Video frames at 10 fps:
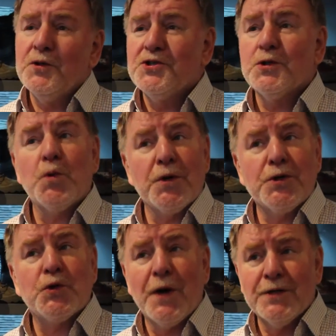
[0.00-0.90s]
use the
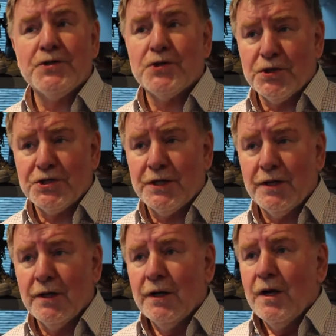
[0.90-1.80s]
word trend
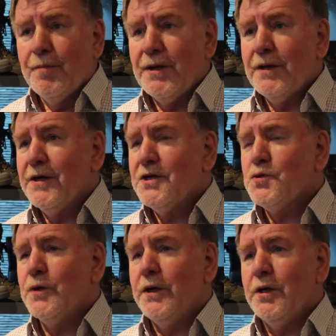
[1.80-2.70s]
searching. I mean, I think
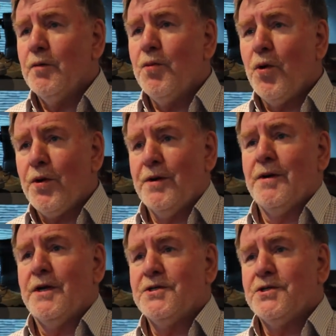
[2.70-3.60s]
it's really
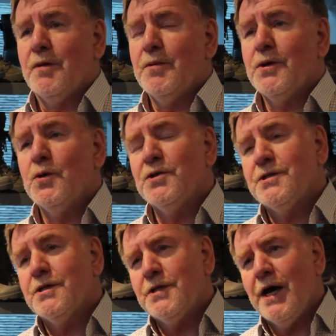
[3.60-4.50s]
important as someone who
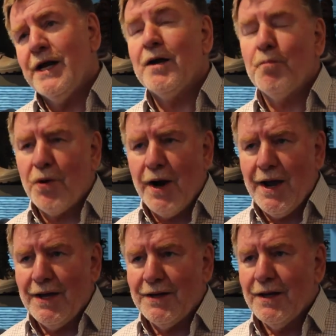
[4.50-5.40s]
is designing a
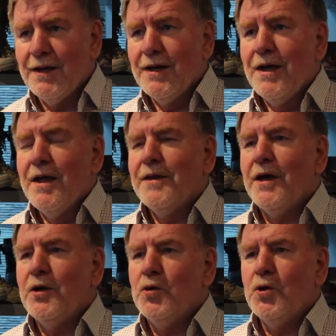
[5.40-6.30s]
brand
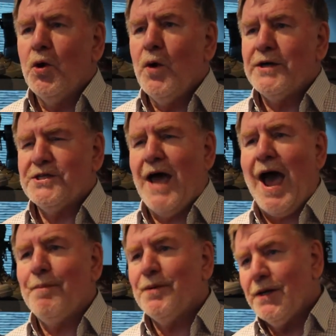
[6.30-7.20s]
that you know what's
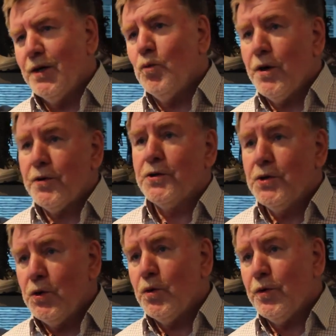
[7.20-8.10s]
happening 1 or
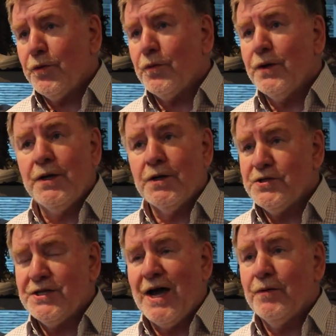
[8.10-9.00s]
2 or 3
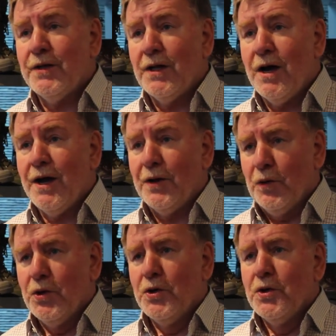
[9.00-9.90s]
years down the line.
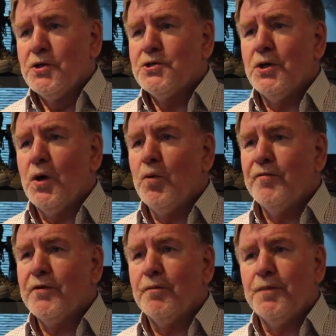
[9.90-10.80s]
So
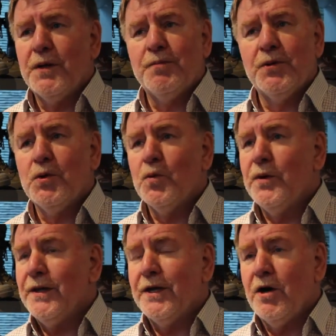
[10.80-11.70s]
we've got people who
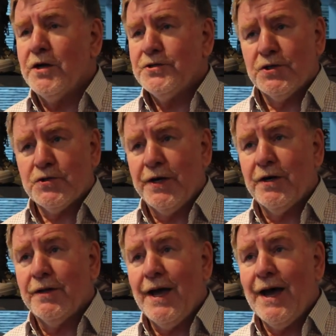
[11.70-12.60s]
really
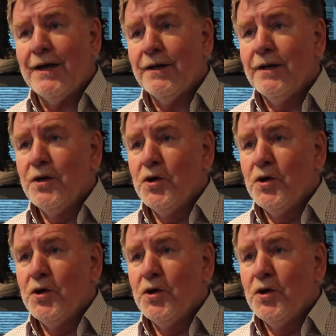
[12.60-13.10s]
concentrate on that.